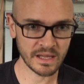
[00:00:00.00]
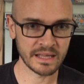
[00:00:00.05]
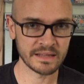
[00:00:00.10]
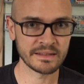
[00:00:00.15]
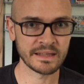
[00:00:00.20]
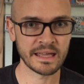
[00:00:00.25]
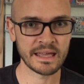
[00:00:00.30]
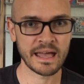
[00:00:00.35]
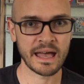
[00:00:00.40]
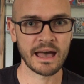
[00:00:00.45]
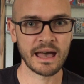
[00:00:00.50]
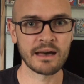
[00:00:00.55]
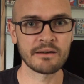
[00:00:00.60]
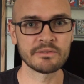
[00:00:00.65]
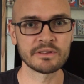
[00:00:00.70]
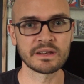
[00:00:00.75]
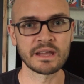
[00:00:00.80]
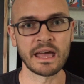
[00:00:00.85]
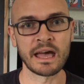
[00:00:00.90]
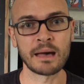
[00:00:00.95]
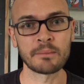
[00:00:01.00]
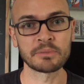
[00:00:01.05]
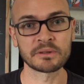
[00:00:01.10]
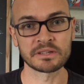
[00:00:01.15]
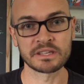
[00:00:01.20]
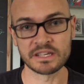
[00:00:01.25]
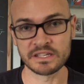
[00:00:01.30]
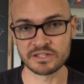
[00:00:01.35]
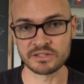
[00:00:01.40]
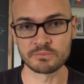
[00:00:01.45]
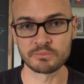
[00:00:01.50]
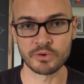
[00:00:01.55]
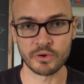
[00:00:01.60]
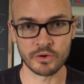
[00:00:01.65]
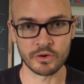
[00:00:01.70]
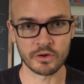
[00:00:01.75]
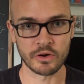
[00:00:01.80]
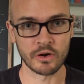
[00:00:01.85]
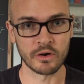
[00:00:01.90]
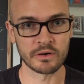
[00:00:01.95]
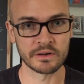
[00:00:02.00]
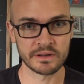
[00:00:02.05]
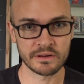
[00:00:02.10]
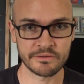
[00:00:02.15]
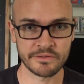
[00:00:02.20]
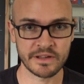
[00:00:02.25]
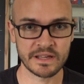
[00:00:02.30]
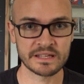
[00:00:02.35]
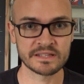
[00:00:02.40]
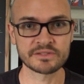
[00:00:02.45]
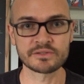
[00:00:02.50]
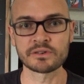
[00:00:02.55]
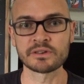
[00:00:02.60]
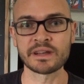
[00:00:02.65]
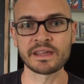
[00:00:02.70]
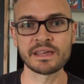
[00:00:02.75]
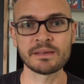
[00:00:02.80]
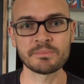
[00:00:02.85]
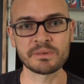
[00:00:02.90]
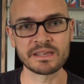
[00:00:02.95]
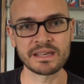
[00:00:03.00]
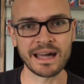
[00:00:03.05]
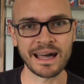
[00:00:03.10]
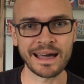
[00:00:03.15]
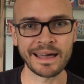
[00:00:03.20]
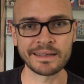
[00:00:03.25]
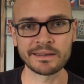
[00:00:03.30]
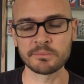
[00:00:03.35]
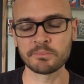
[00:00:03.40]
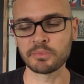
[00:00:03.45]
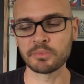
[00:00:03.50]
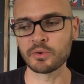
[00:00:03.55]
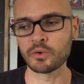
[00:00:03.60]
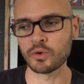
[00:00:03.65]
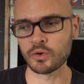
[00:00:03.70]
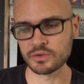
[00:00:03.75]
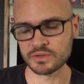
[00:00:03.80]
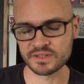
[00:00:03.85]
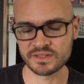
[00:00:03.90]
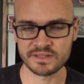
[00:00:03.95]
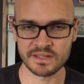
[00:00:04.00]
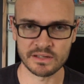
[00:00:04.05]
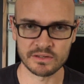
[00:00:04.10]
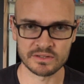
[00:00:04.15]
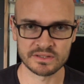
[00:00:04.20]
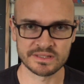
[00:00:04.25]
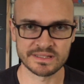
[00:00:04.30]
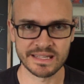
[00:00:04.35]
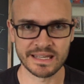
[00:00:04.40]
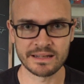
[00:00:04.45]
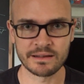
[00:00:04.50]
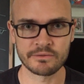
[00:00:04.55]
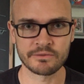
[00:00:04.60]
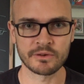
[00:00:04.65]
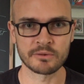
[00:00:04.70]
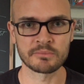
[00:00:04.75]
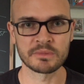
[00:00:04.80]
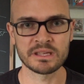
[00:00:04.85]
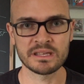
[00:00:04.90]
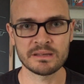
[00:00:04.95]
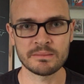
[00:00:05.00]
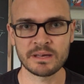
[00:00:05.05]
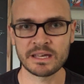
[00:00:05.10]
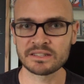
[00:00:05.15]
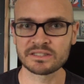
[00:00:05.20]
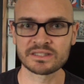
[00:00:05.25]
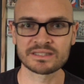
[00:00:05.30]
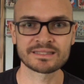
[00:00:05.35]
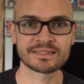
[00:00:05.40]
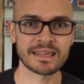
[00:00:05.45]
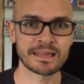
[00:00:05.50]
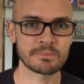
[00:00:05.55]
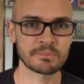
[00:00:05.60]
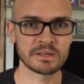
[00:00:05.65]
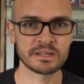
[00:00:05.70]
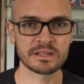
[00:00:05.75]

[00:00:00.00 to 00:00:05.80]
and they have an application protocol interface, or an API, to pull the sales data from eBay, just like